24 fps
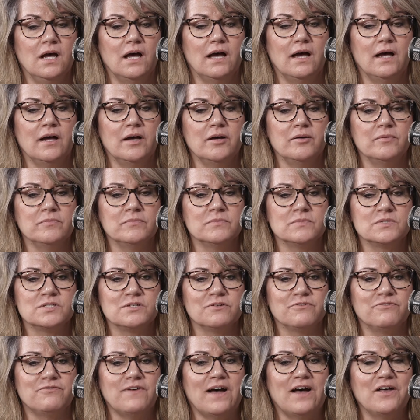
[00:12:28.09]

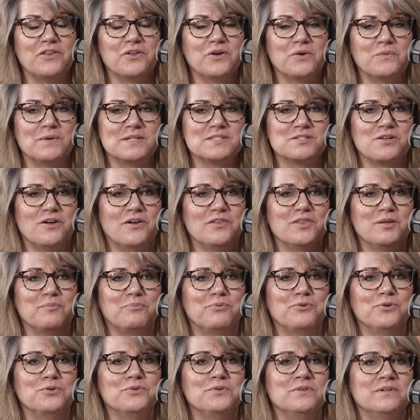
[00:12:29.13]
to follow what's called the
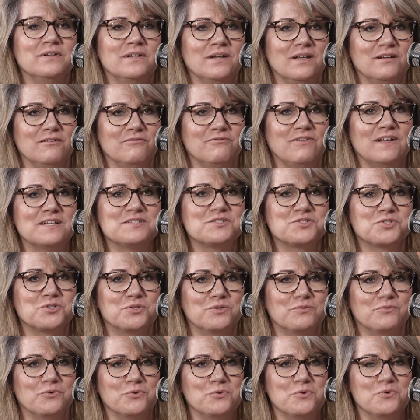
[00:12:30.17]
prudent
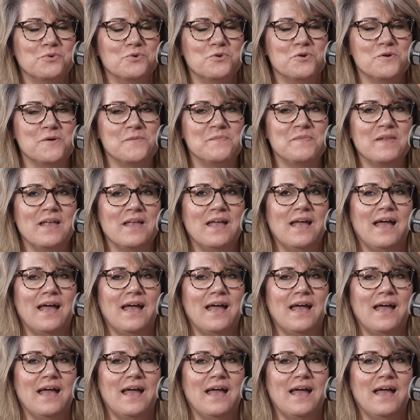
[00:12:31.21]
investor rule.